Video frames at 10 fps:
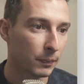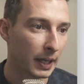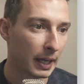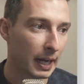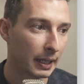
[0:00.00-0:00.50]

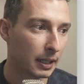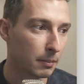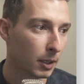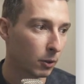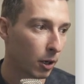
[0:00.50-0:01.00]
and I
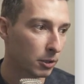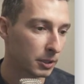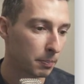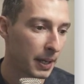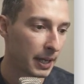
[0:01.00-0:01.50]
come across
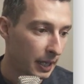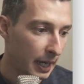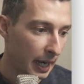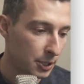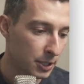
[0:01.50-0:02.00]
the page
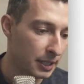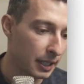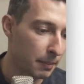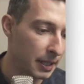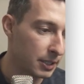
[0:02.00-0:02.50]
and I just send
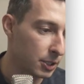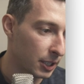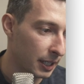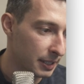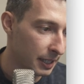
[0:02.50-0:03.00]
a message and I say